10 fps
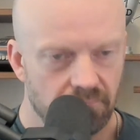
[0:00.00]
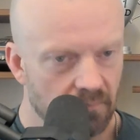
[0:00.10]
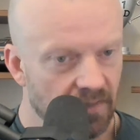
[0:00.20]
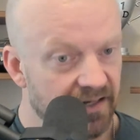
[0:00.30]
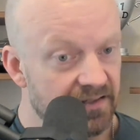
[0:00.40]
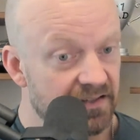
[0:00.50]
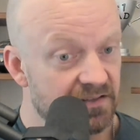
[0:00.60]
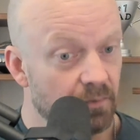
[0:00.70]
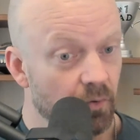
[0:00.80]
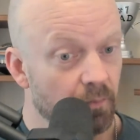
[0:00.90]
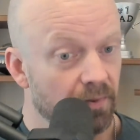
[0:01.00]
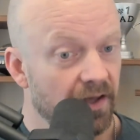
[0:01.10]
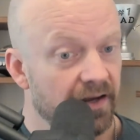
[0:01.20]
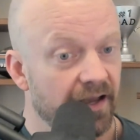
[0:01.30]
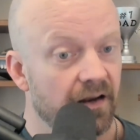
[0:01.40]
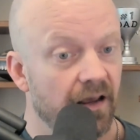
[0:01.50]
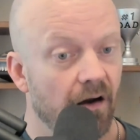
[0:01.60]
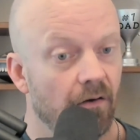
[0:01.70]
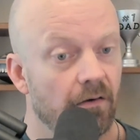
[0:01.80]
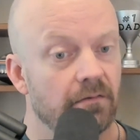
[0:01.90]
I test both blood and
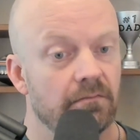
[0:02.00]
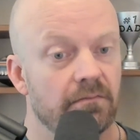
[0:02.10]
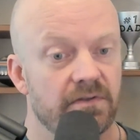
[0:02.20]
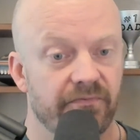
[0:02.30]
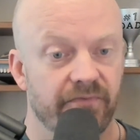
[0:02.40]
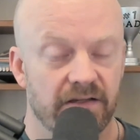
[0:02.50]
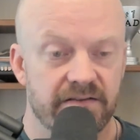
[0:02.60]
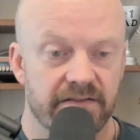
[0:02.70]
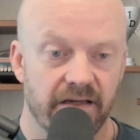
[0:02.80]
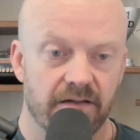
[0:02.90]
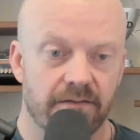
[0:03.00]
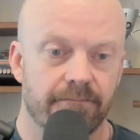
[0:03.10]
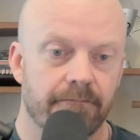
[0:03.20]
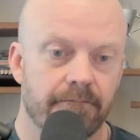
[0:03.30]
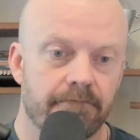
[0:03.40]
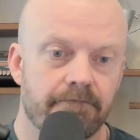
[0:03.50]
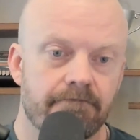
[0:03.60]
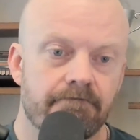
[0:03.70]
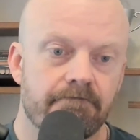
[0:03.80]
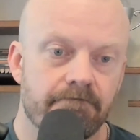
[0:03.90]
hair to fix zinc.
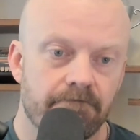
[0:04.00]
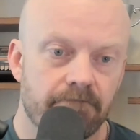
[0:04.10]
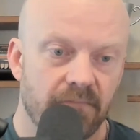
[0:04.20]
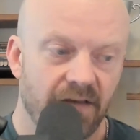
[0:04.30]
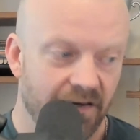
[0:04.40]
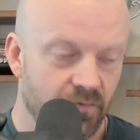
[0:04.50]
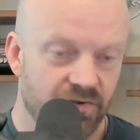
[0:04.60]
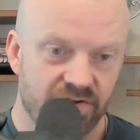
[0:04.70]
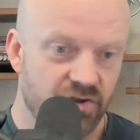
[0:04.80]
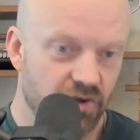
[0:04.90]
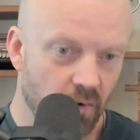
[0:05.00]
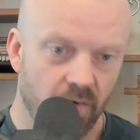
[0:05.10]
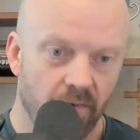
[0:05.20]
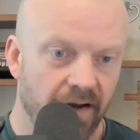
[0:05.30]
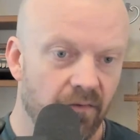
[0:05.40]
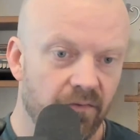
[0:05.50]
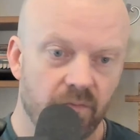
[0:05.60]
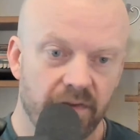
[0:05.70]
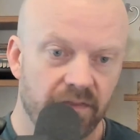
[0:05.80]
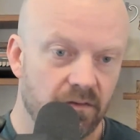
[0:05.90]
I don't just joke around
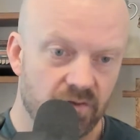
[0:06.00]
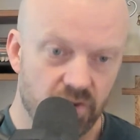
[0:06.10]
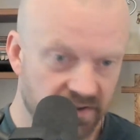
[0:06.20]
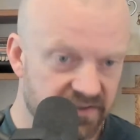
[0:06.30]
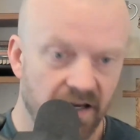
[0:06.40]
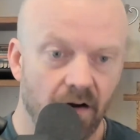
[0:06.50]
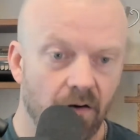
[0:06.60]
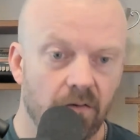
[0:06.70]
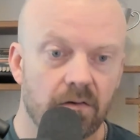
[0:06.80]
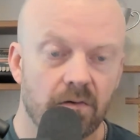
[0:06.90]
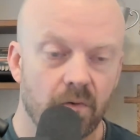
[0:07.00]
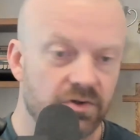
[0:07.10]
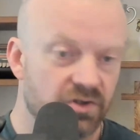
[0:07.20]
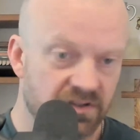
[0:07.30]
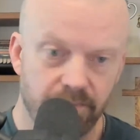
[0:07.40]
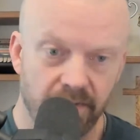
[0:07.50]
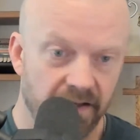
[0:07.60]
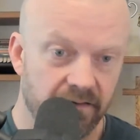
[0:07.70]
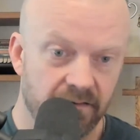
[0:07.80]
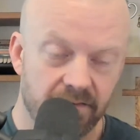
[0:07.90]
with just hair or just
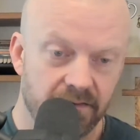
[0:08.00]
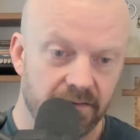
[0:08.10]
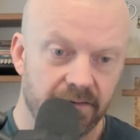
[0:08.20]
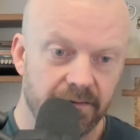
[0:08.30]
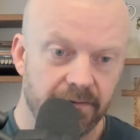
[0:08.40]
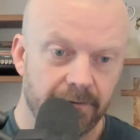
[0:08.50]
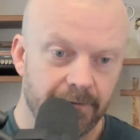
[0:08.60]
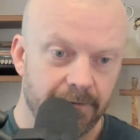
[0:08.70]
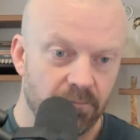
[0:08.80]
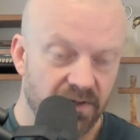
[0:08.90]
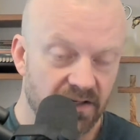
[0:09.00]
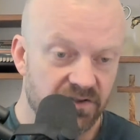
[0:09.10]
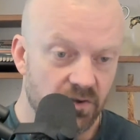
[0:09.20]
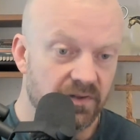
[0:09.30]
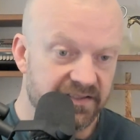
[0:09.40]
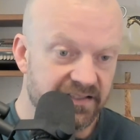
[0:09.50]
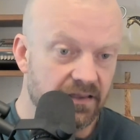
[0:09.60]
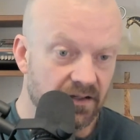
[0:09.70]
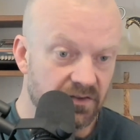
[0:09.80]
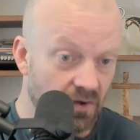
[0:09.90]
blood, because you can see
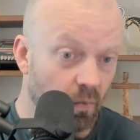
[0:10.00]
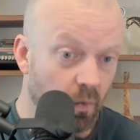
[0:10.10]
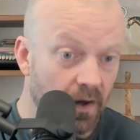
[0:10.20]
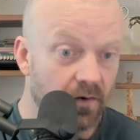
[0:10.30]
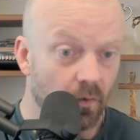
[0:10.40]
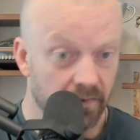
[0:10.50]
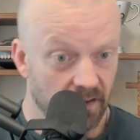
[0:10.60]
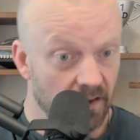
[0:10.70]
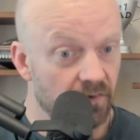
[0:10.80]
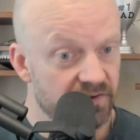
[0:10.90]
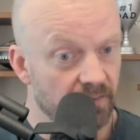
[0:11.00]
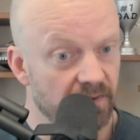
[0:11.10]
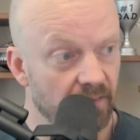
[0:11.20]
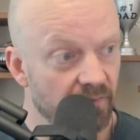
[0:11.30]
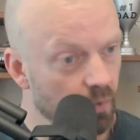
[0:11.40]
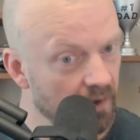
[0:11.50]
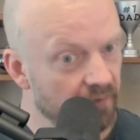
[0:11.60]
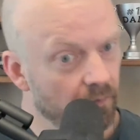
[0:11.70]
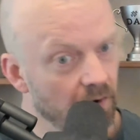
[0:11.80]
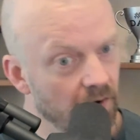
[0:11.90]
things on one or the other sometimes. One of
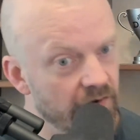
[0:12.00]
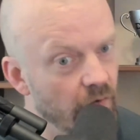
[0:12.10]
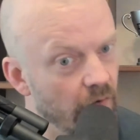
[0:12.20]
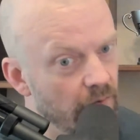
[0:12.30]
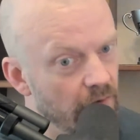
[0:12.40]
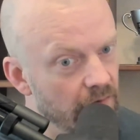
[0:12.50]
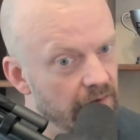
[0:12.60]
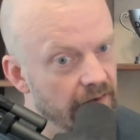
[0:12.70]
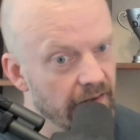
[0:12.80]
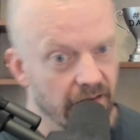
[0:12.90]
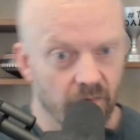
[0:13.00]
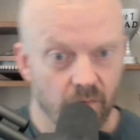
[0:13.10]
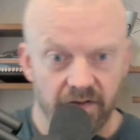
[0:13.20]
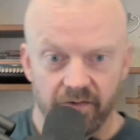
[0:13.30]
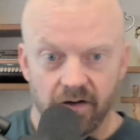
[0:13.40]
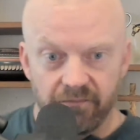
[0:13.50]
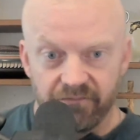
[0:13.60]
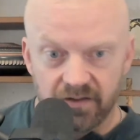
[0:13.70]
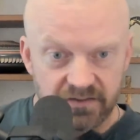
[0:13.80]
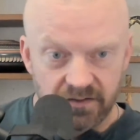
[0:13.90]
them will look normal and the other one is
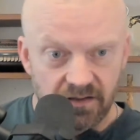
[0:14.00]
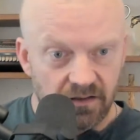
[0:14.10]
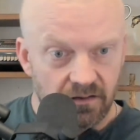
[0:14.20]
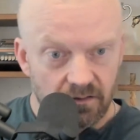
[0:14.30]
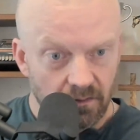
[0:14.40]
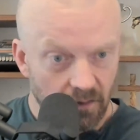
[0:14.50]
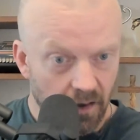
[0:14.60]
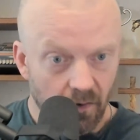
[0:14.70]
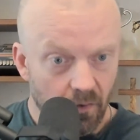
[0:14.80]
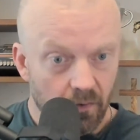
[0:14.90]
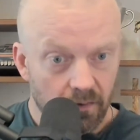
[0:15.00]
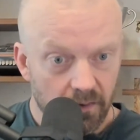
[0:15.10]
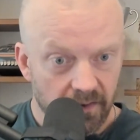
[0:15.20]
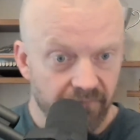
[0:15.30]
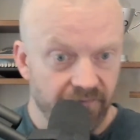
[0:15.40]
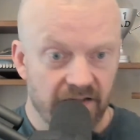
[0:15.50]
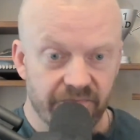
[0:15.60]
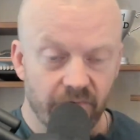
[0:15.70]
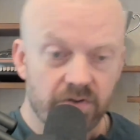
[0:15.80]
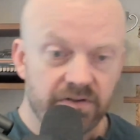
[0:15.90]
obviously low, and vice
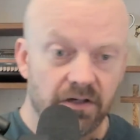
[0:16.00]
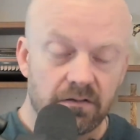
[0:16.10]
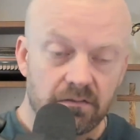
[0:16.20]
versa.